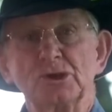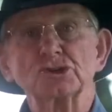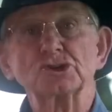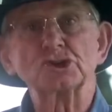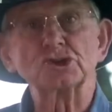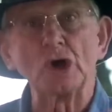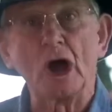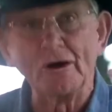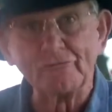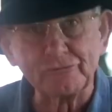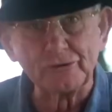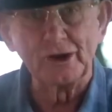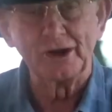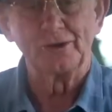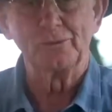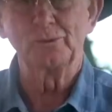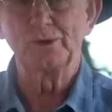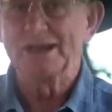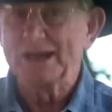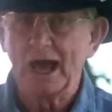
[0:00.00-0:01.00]
sovereign.
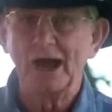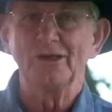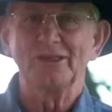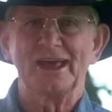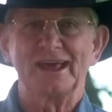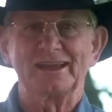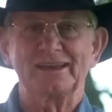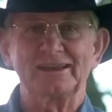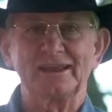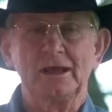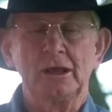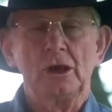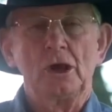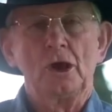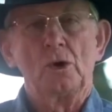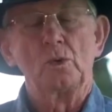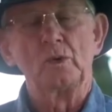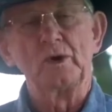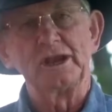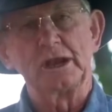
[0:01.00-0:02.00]
We know that.
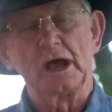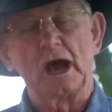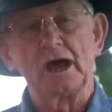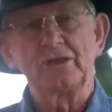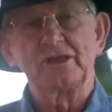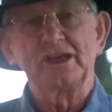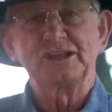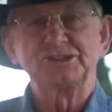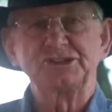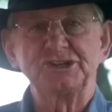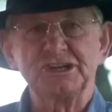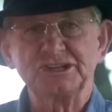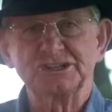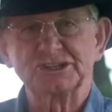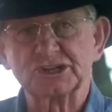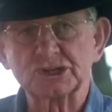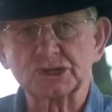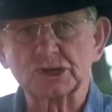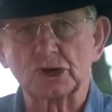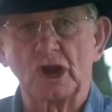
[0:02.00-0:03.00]
We know that
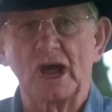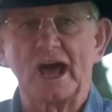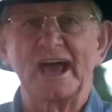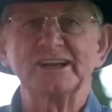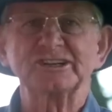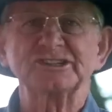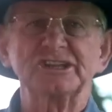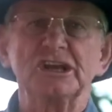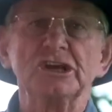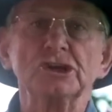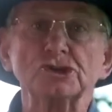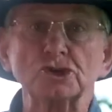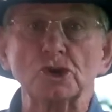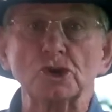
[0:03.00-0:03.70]
Jesus Christ is